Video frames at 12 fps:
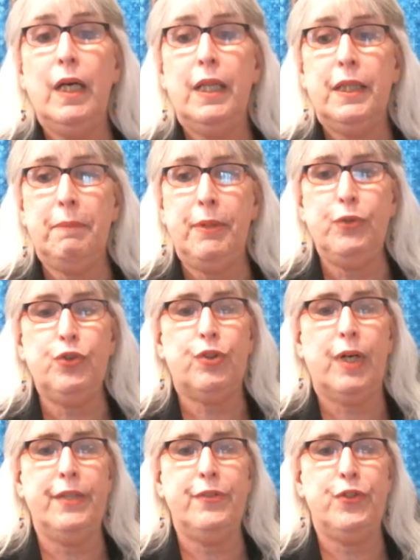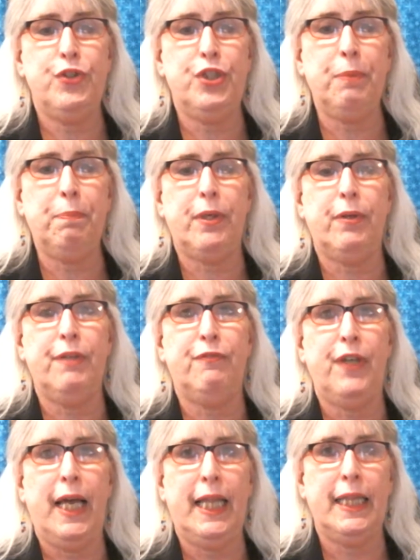The moon trines Jupiter at
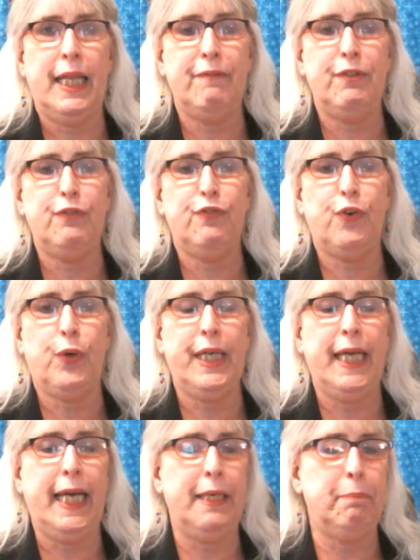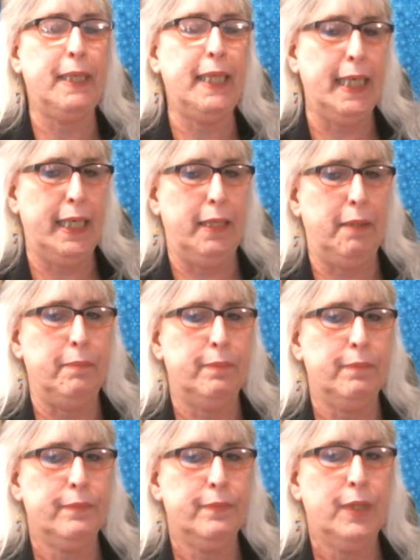11:48 p.m.
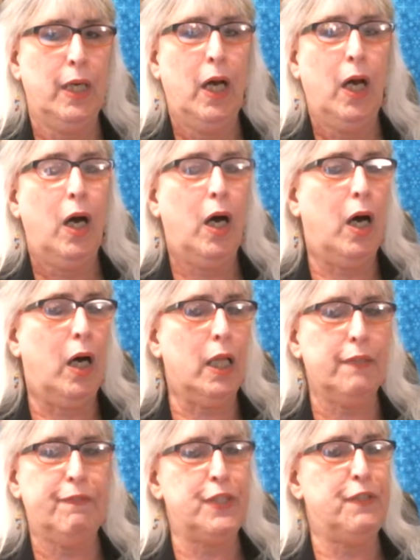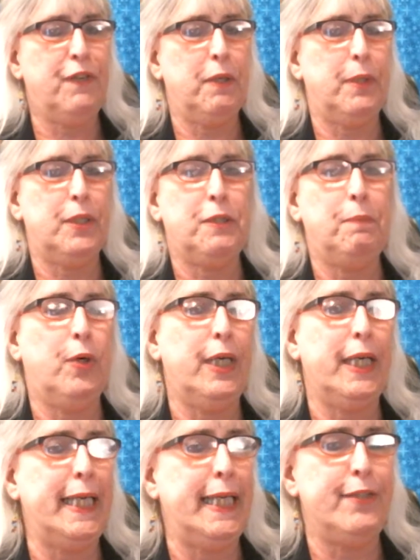All of us feel much more
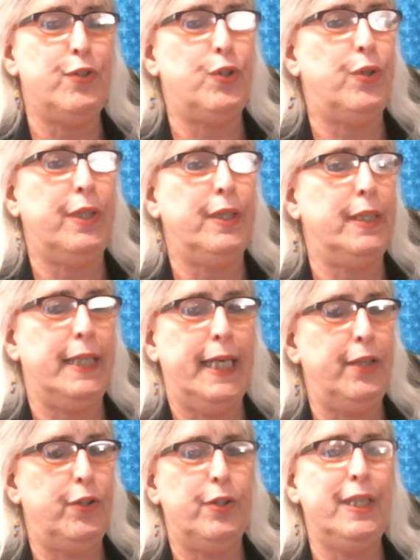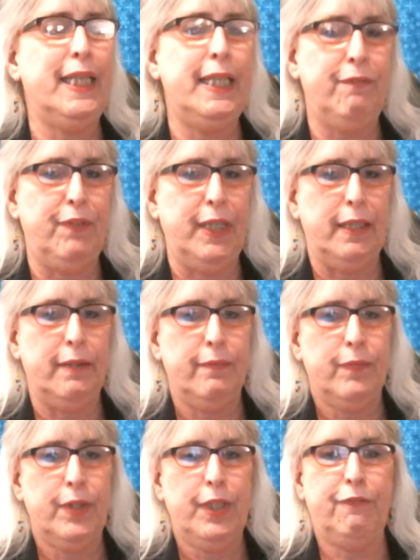at ease during the later evening.
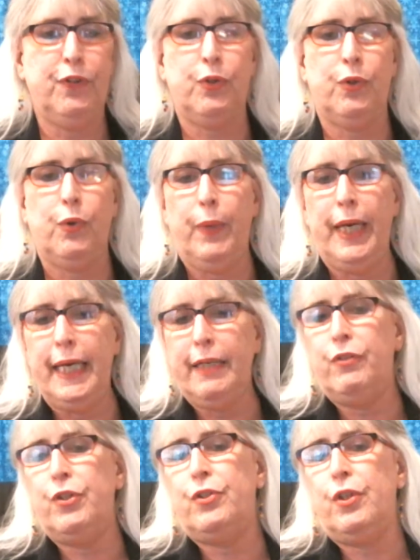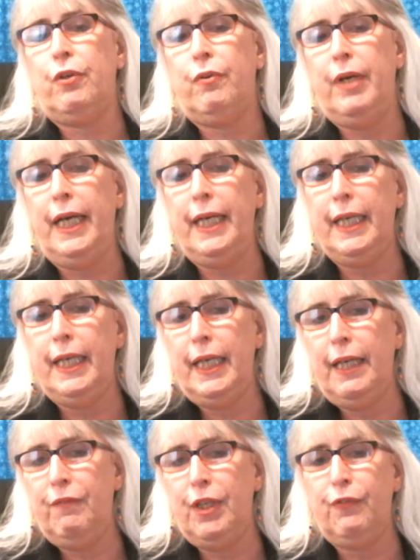If you're awake, this is a great
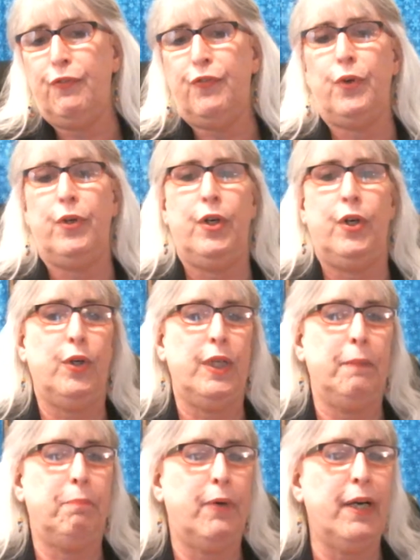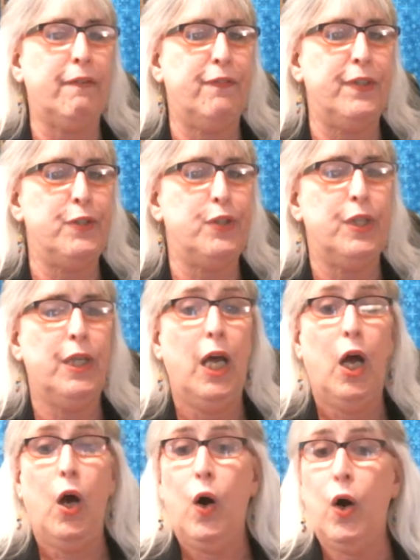evening for early breakfast
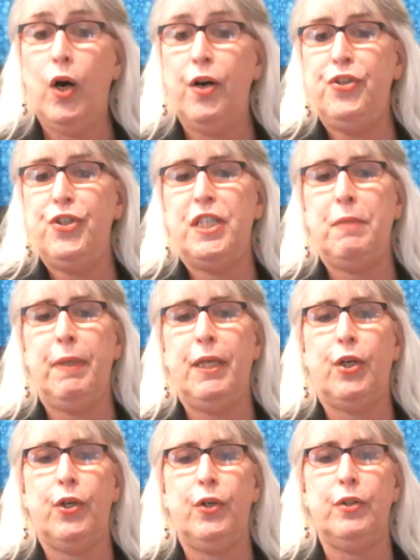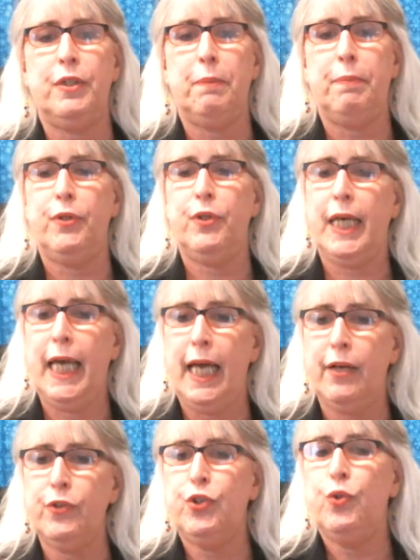or just to be curled up on the
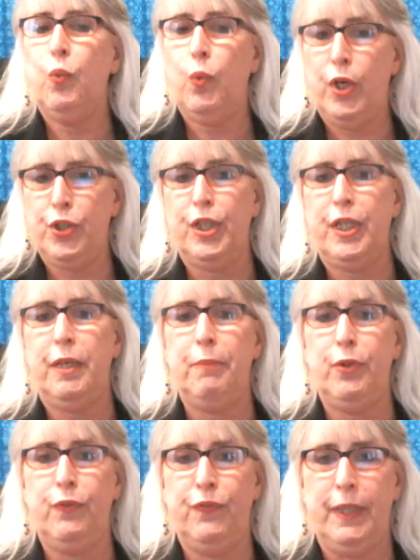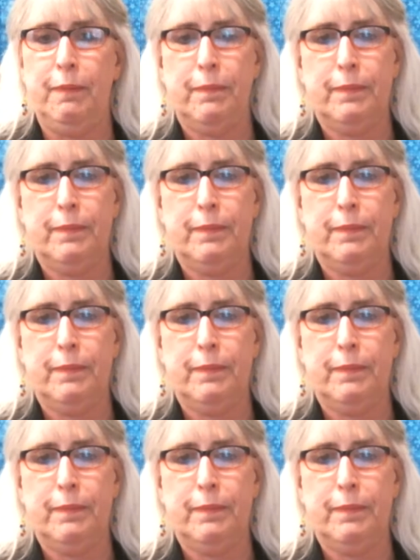couch watching a movie.